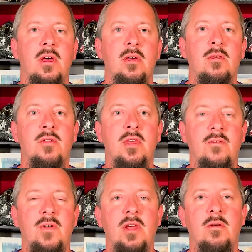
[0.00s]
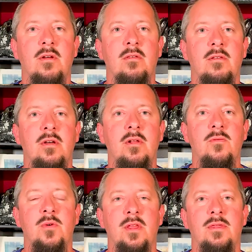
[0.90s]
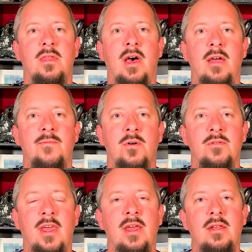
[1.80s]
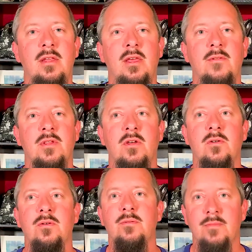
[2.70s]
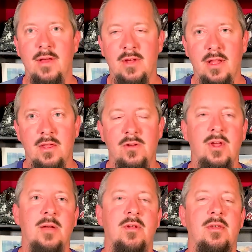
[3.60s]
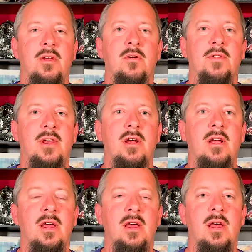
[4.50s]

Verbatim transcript: So these videos are still with the iPhone 10, even though I've got the new camera sitting over there.